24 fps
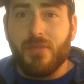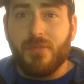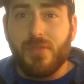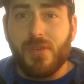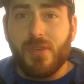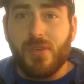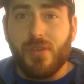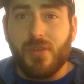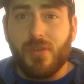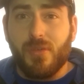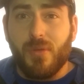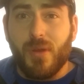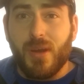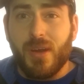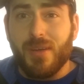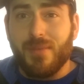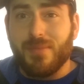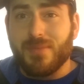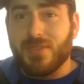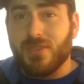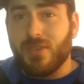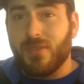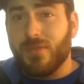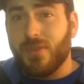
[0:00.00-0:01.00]
for your
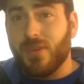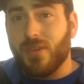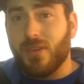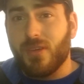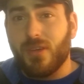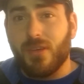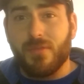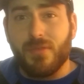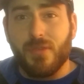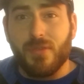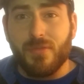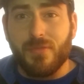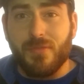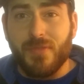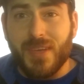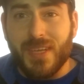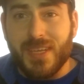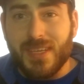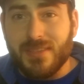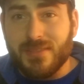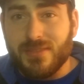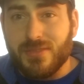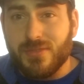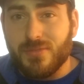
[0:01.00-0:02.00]
aquarium. So if you're
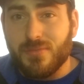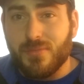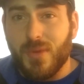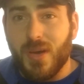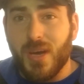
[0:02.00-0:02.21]
feeding too